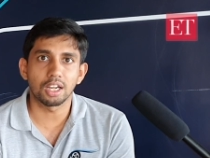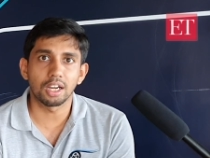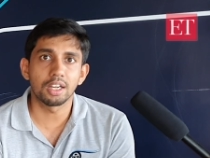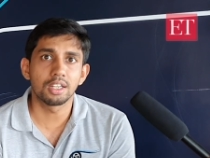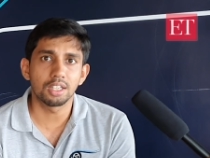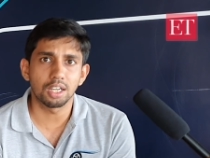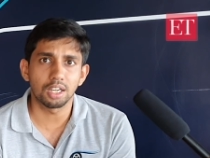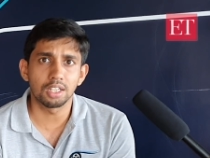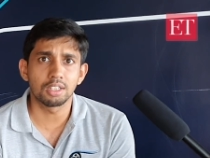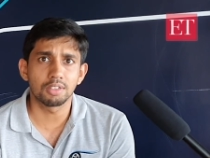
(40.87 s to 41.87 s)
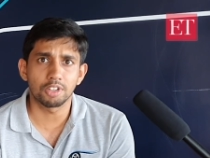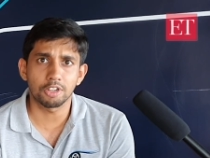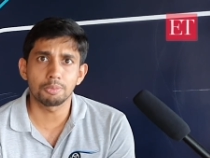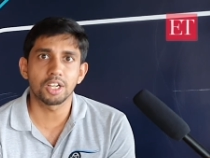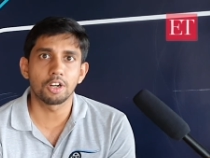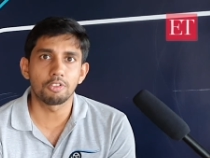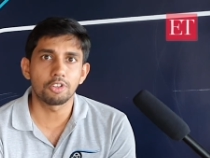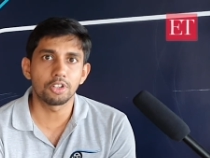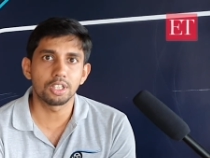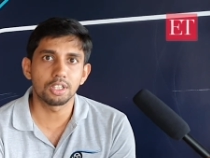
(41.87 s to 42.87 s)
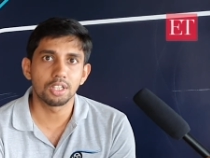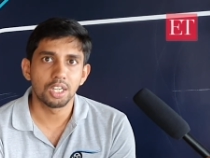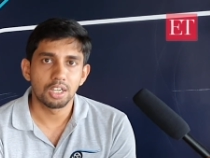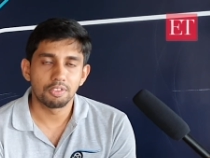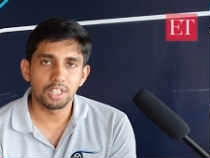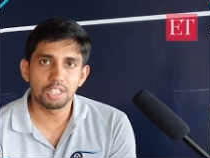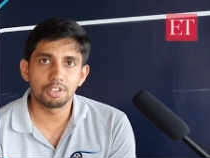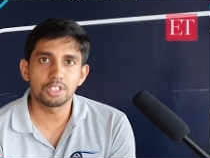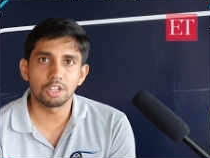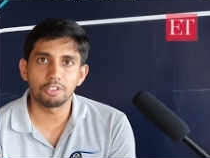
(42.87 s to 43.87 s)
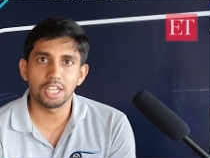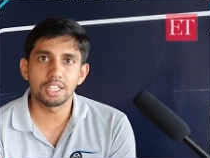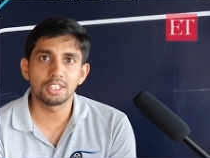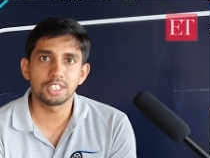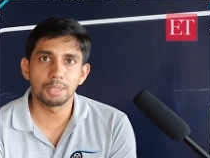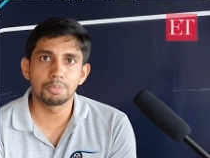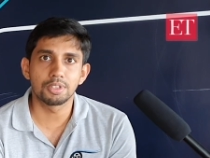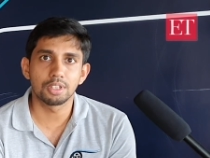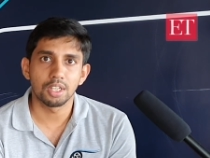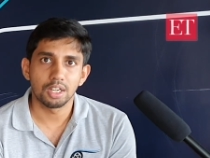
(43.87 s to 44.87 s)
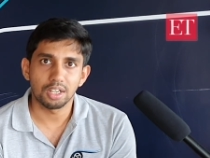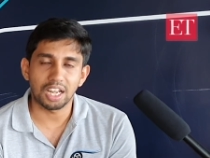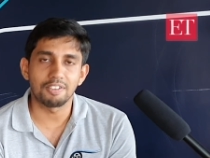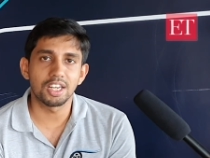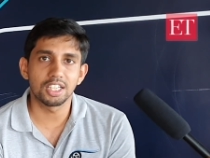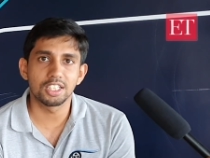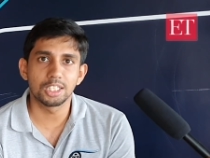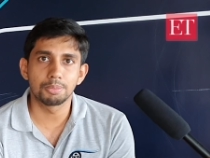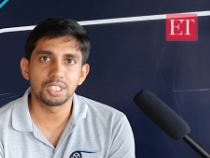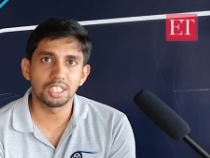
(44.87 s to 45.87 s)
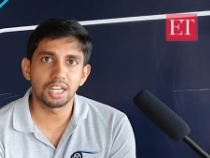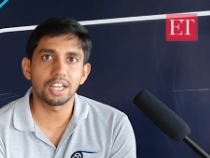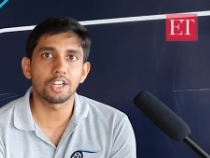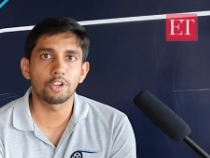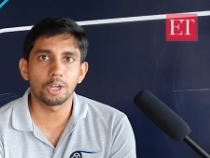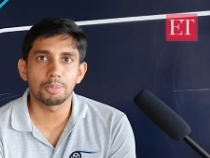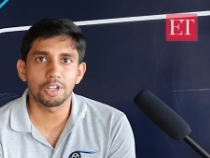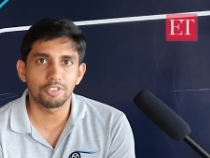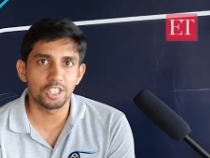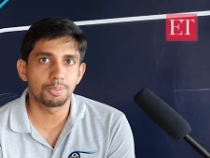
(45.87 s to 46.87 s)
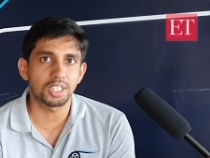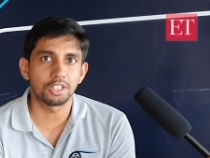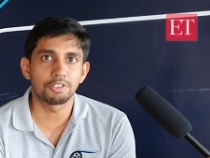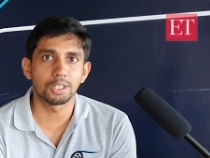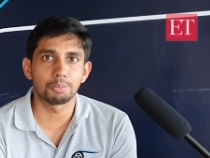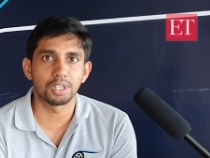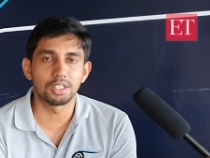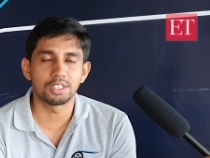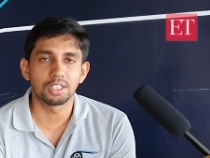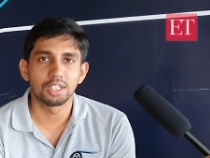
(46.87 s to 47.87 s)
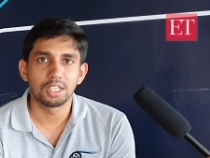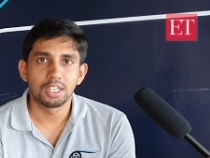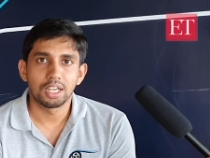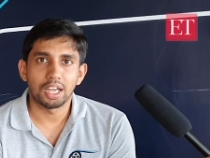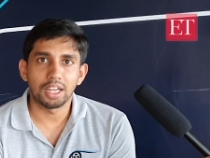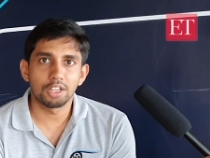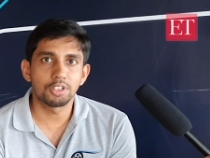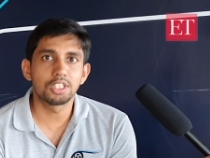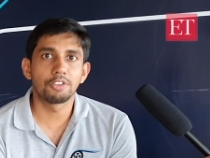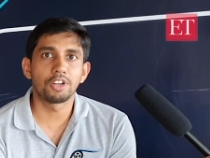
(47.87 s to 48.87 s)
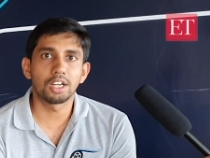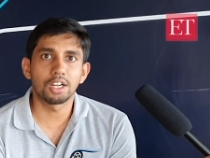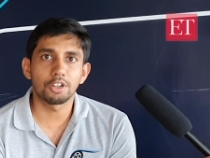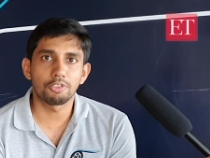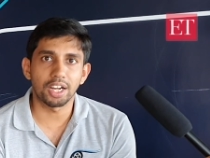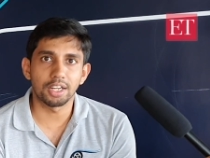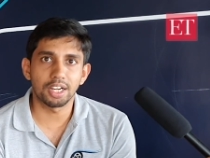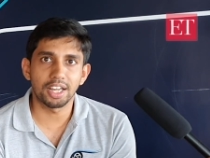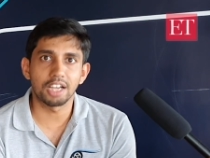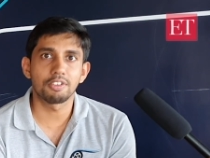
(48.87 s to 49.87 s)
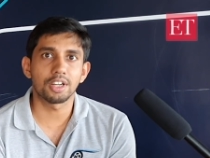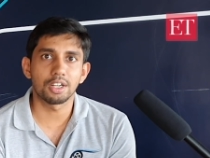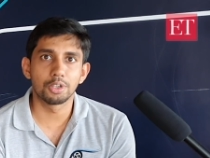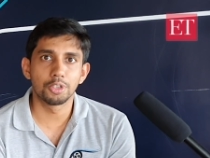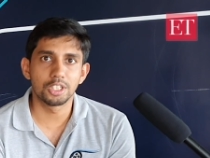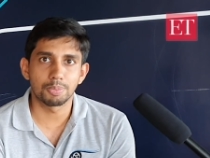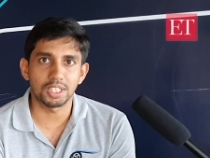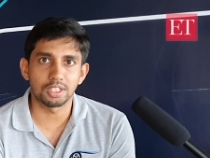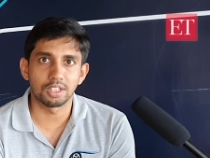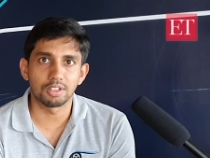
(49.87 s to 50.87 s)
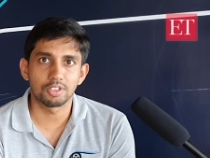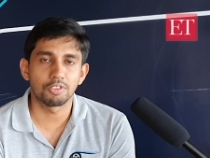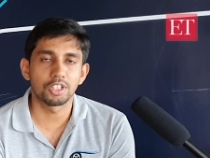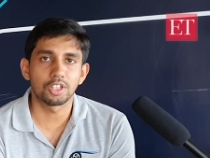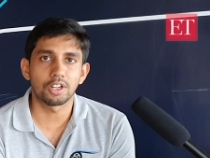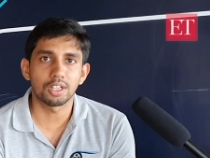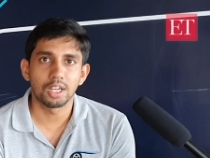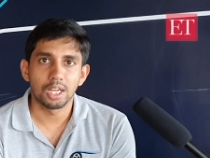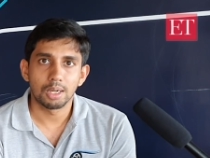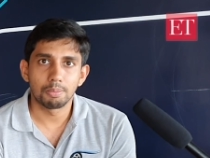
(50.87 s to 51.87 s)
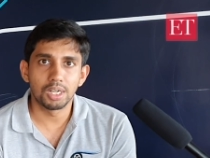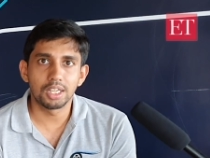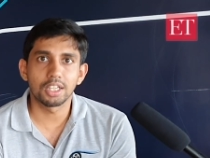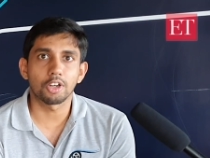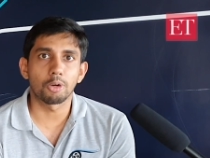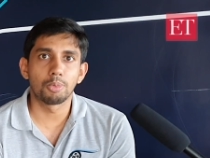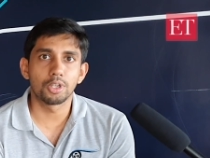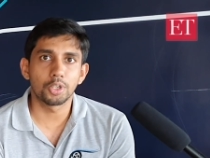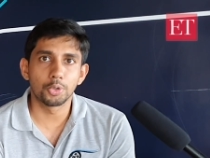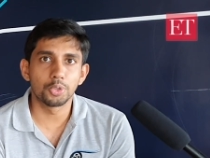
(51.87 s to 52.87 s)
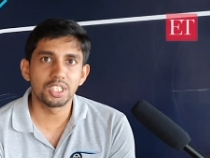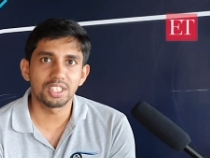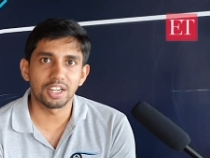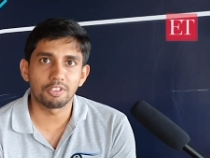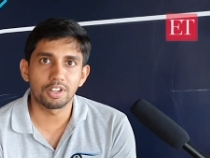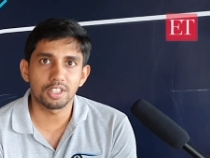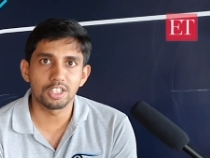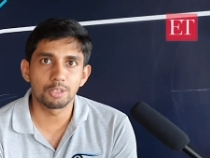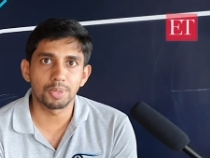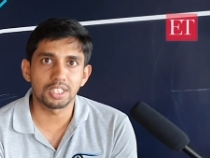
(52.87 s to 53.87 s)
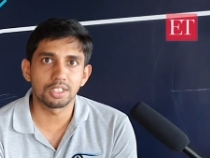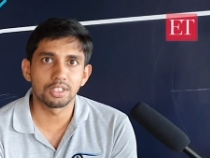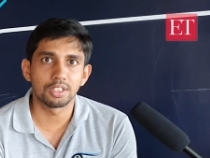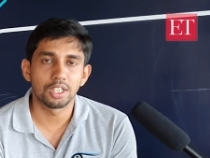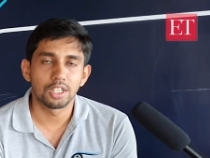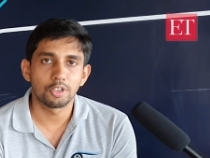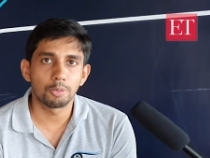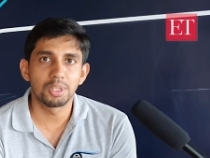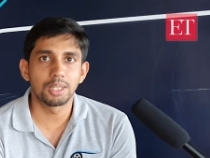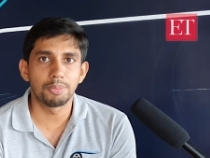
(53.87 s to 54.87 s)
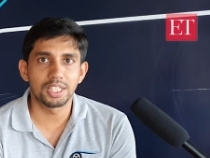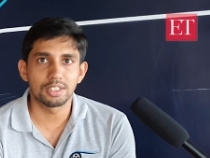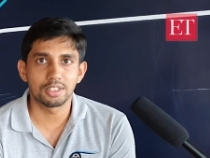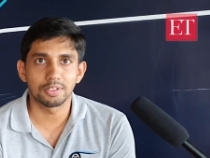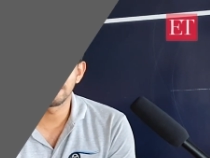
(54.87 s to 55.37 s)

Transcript: in in one of my co-founder, when he was surveying ships, traveling in ships, he had a requirement of inspection of ship hulls, and it was difficult to find a diver and do inspection. So we thought building a robot to do this underwater inspection could be the best.